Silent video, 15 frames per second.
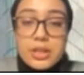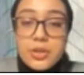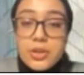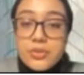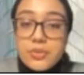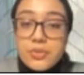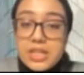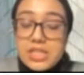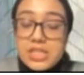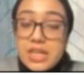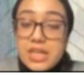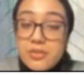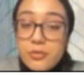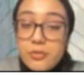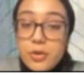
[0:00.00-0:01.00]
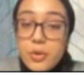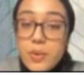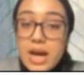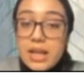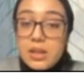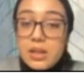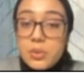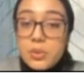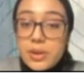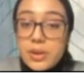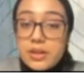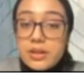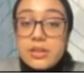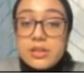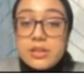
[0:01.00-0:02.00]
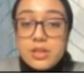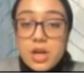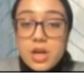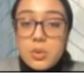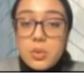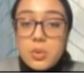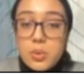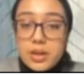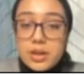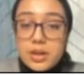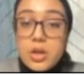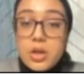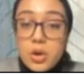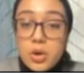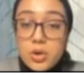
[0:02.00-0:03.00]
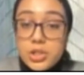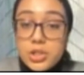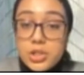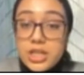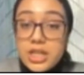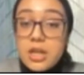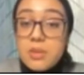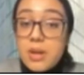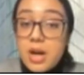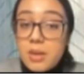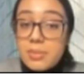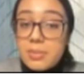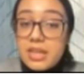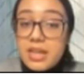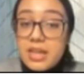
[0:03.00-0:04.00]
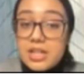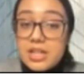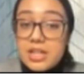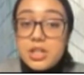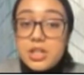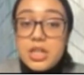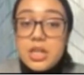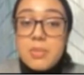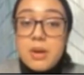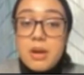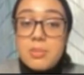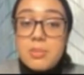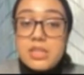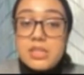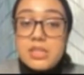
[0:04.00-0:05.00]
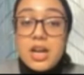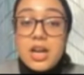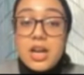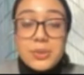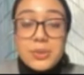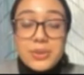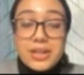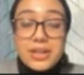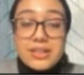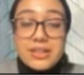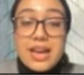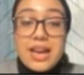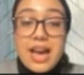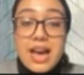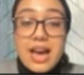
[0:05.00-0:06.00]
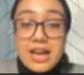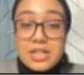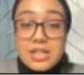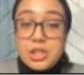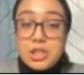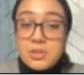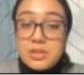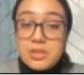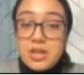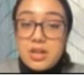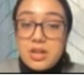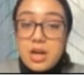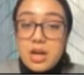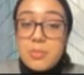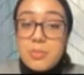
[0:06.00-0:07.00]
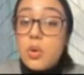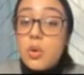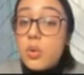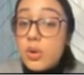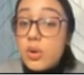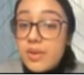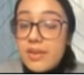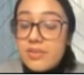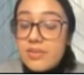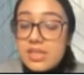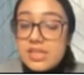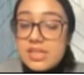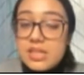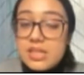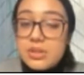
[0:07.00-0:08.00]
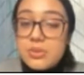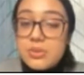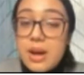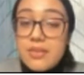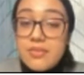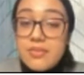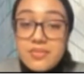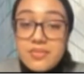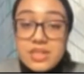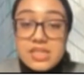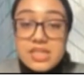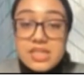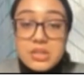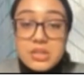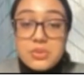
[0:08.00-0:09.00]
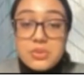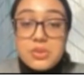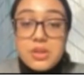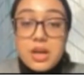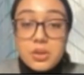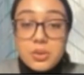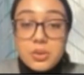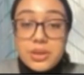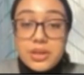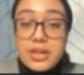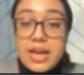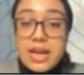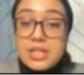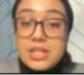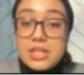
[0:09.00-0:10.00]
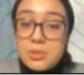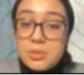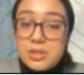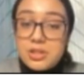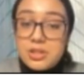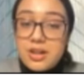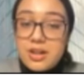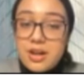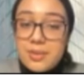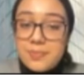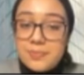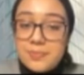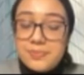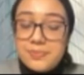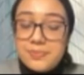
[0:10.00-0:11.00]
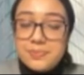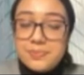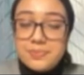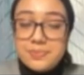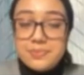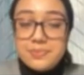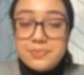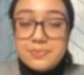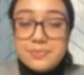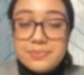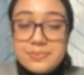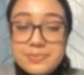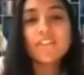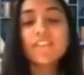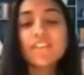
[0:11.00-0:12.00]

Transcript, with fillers: you can write to info at lawyer-ed.org or Shakita Bobi at shakitabobi.lawyer-ed at gmail.com or Ravneet Sandhu at ravneetsandhu.lawyered at gmail.com. This sounds